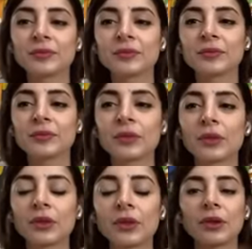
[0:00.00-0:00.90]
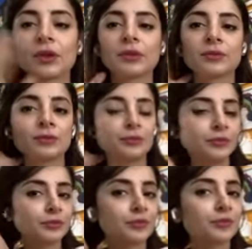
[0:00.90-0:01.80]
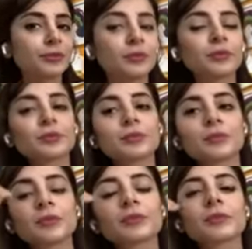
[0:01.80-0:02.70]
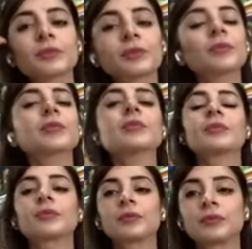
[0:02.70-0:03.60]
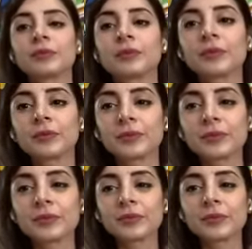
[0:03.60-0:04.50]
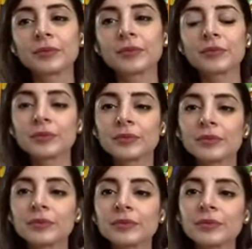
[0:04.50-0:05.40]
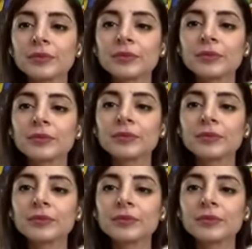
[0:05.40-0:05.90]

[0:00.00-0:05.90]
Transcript: The person shown says nothing.